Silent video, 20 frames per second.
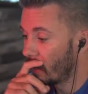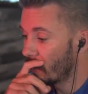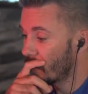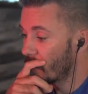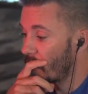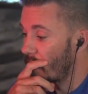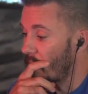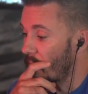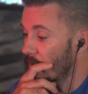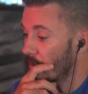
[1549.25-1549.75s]

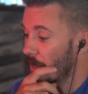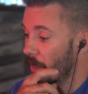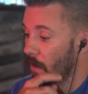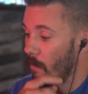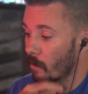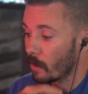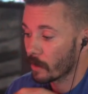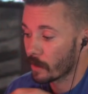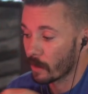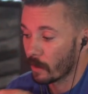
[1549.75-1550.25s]
So
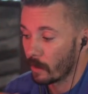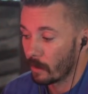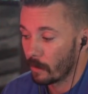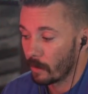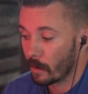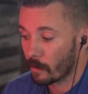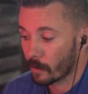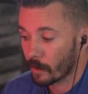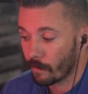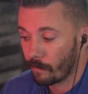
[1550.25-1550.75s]
there was a
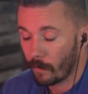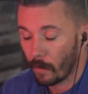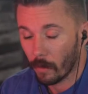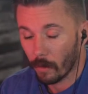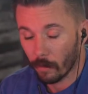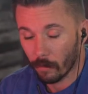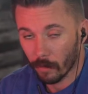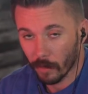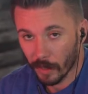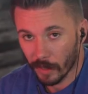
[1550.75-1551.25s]

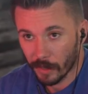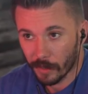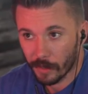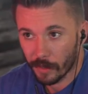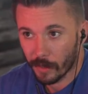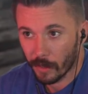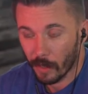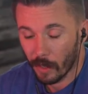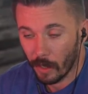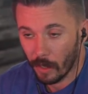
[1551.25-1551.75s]
photo
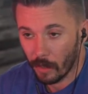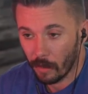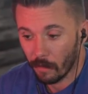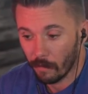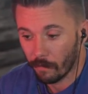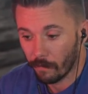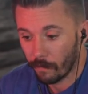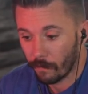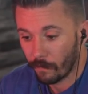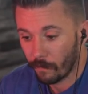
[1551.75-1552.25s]
released
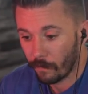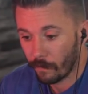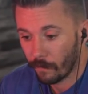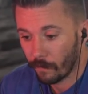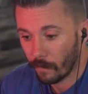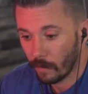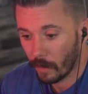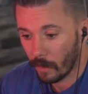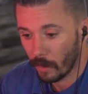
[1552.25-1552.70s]
of